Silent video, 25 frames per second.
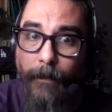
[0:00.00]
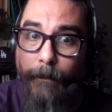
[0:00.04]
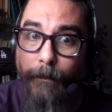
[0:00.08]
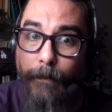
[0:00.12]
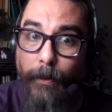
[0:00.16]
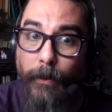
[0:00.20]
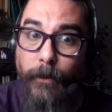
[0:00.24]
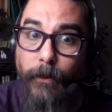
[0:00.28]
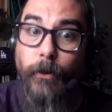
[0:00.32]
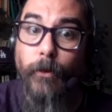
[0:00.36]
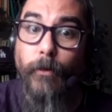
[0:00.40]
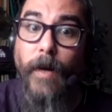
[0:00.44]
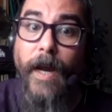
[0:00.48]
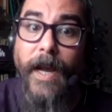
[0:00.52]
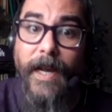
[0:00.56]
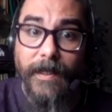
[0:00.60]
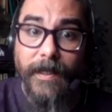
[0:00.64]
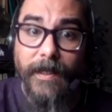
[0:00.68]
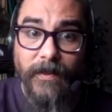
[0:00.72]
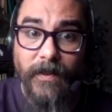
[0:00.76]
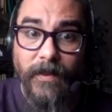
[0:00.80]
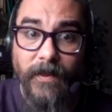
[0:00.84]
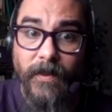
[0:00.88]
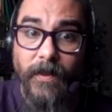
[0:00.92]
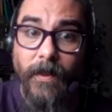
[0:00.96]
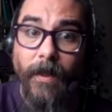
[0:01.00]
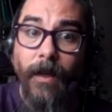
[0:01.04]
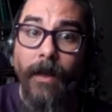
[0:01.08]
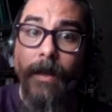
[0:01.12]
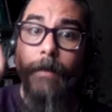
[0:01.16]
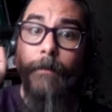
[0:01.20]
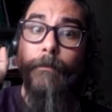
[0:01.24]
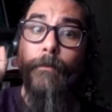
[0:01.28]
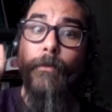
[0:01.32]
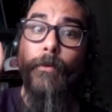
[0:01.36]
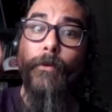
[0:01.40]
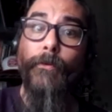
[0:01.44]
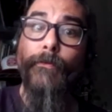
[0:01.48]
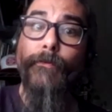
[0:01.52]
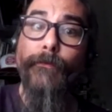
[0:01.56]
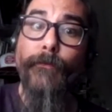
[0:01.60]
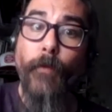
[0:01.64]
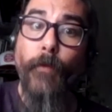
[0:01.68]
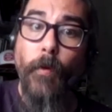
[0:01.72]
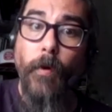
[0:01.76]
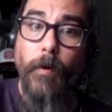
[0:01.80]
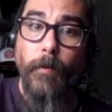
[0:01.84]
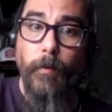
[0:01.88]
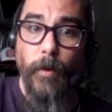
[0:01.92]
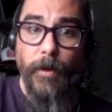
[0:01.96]
Progress, move
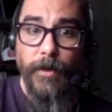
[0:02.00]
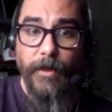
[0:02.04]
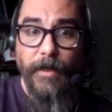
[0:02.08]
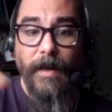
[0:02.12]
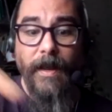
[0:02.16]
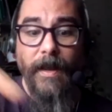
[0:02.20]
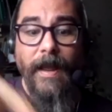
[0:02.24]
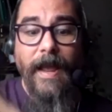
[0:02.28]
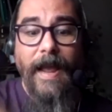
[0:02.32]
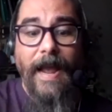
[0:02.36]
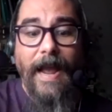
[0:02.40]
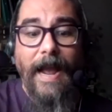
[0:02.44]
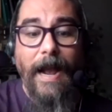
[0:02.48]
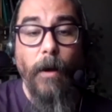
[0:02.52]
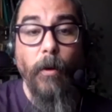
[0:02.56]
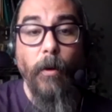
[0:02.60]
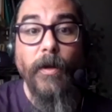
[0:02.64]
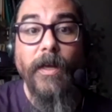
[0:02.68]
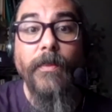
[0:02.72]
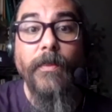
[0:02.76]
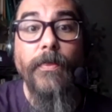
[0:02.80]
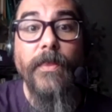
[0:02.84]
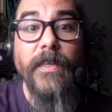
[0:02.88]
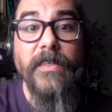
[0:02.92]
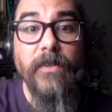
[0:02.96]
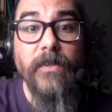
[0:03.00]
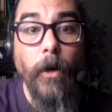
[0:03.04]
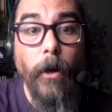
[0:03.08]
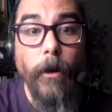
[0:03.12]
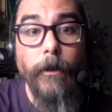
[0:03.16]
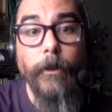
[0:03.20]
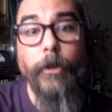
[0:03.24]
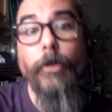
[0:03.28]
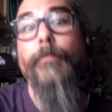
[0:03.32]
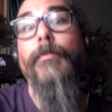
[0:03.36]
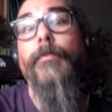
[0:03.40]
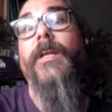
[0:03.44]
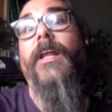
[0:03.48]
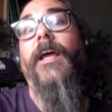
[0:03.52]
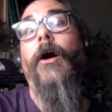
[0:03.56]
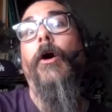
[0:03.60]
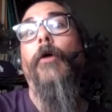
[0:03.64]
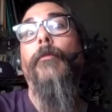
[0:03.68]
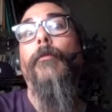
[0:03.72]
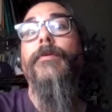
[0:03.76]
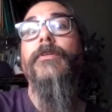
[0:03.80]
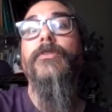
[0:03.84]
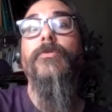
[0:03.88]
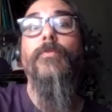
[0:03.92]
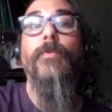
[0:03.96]
forward. How can this argument
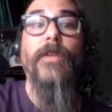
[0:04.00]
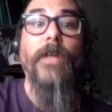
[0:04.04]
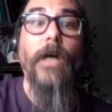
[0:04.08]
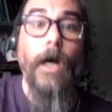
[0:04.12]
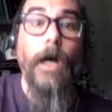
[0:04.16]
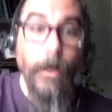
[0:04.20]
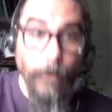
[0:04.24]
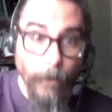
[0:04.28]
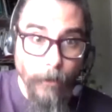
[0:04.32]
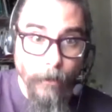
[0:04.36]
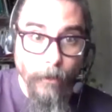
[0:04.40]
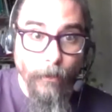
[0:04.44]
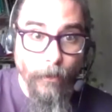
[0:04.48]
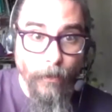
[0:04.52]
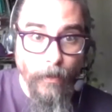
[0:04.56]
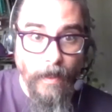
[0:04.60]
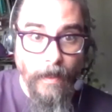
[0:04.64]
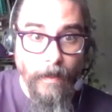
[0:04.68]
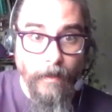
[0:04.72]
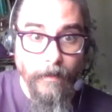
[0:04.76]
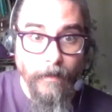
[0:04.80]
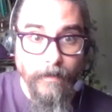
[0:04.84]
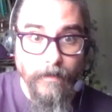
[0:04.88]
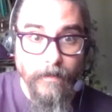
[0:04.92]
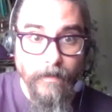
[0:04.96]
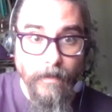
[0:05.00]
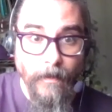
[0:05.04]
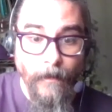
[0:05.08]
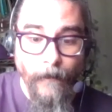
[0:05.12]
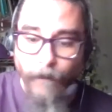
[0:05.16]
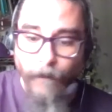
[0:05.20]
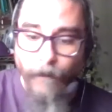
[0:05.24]
help us with other things?